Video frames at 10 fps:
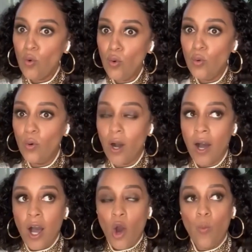Ooh,
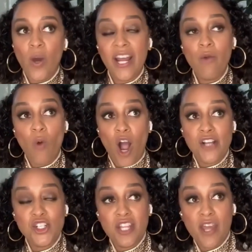what I
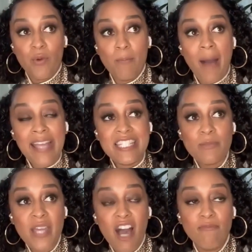watch that
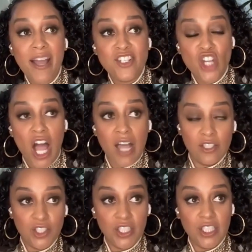reminds me of my
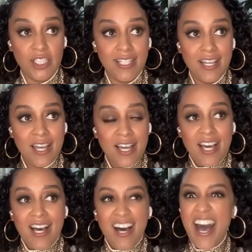childhood.
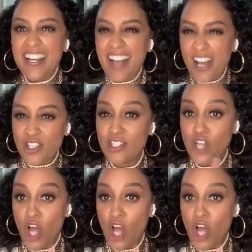Ah, gosh,